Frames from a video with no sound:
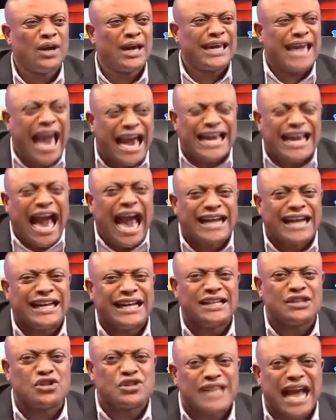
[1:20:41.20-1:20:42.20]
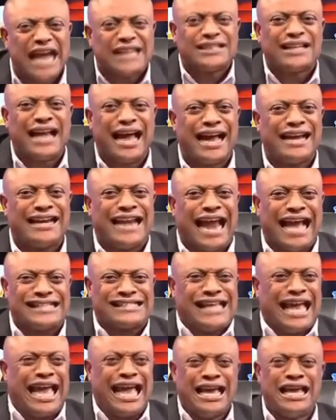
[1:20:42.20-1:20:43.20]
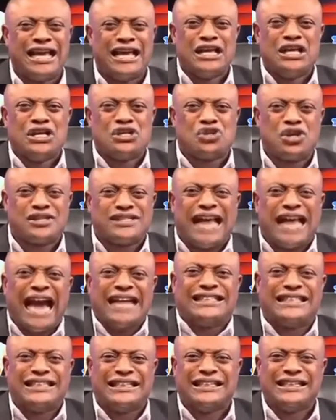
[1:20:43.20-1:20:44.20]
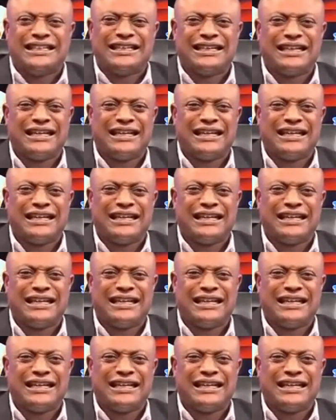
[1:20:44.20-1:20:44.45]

You guide society na say society.